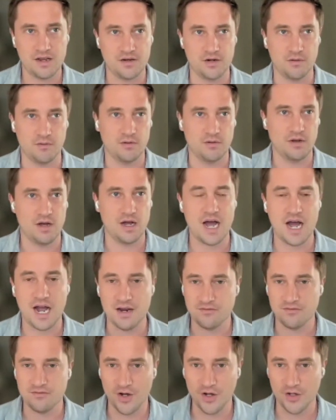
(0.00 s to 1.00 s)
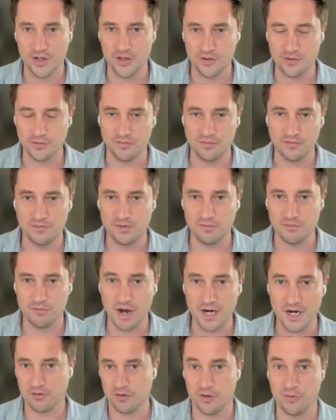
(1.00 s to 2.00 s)
you know, high volume
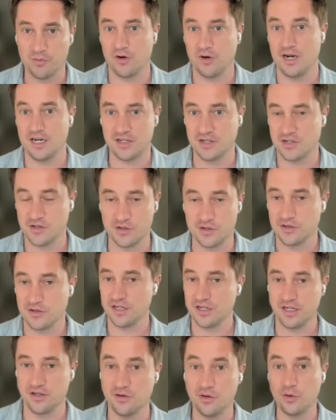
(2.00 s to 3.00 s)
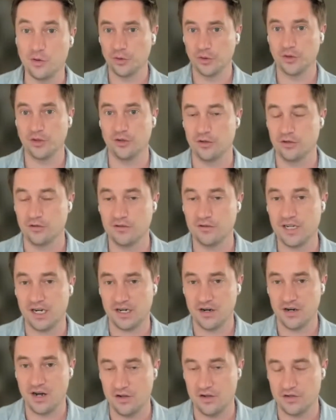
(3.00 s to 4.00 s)
microprocessors in older
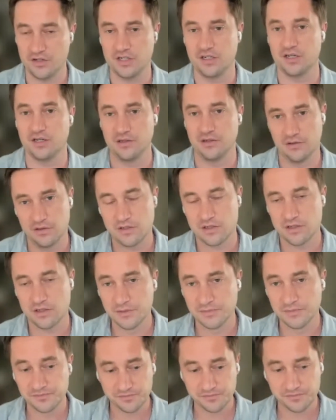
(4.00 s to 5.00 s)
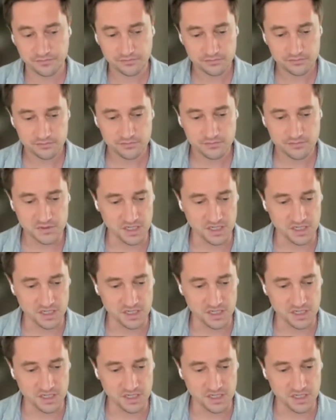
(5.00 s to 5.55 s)
technology nodes. Hmm.